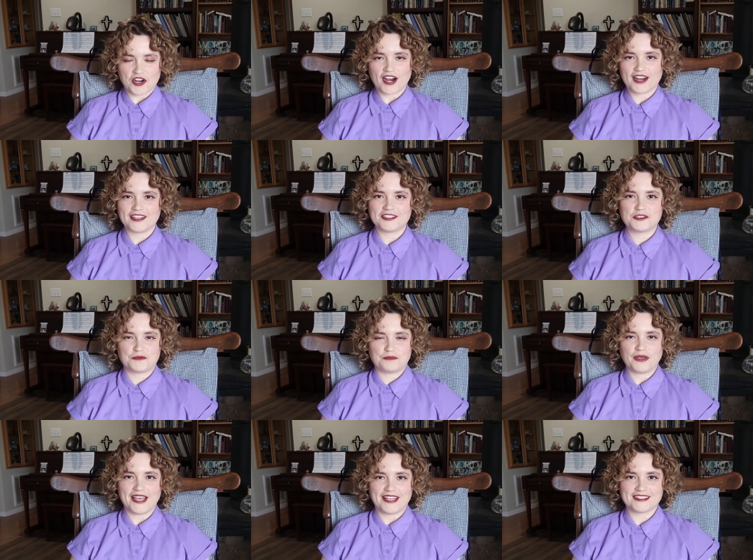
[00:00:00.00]
darkest
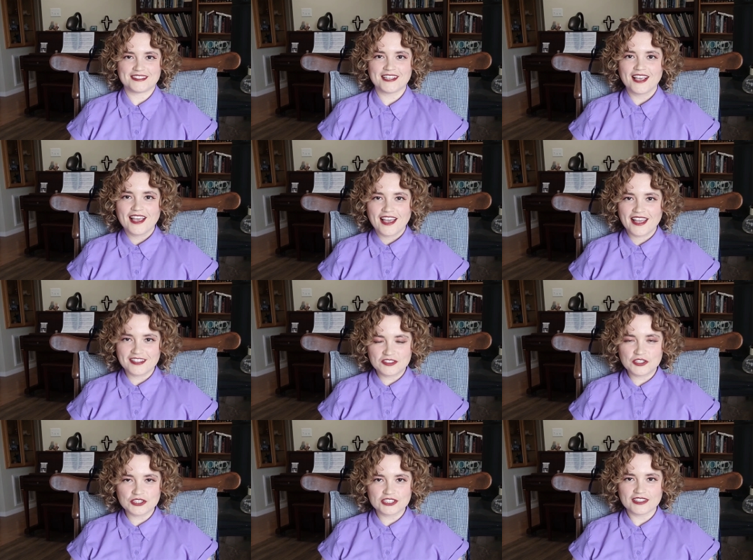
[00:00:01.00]
pits
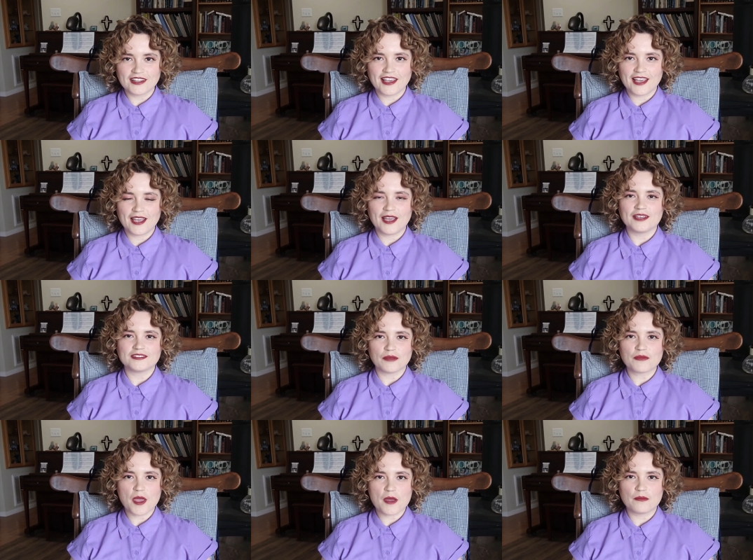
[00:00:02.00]
it's usually
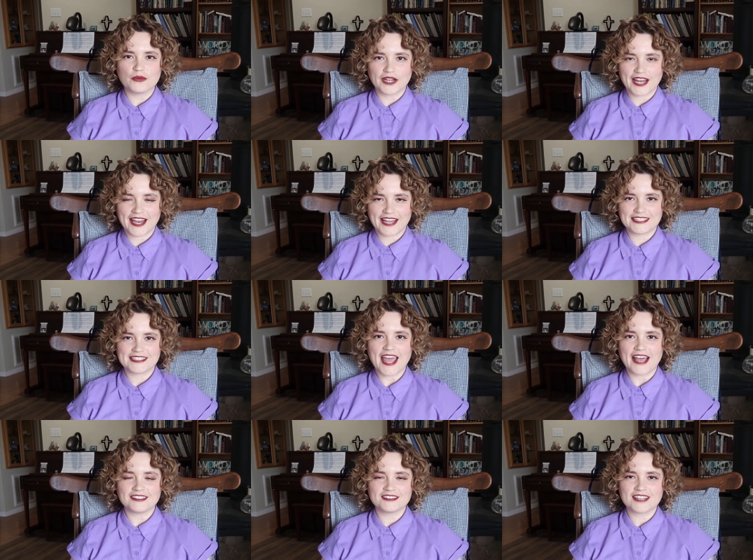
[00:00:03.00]
something pretty
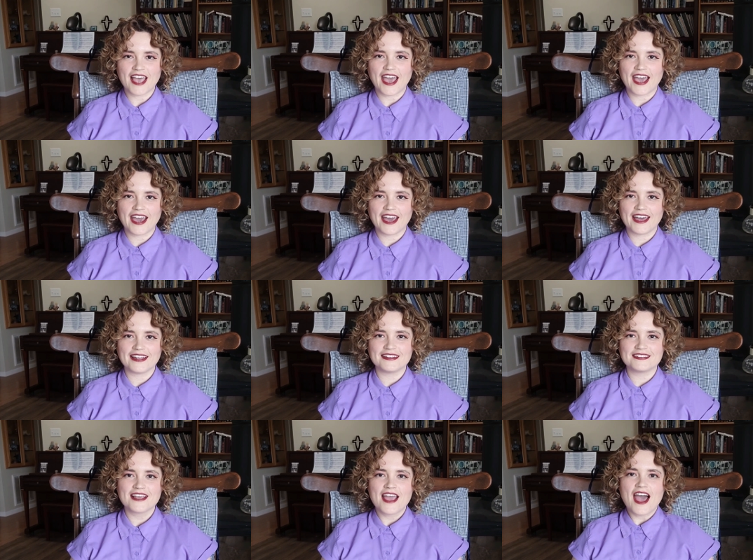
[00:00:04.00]
intense.
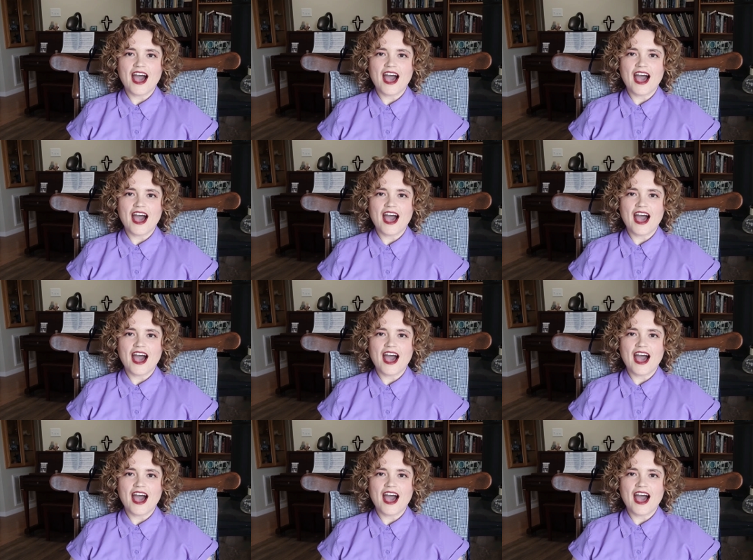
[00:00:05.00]
And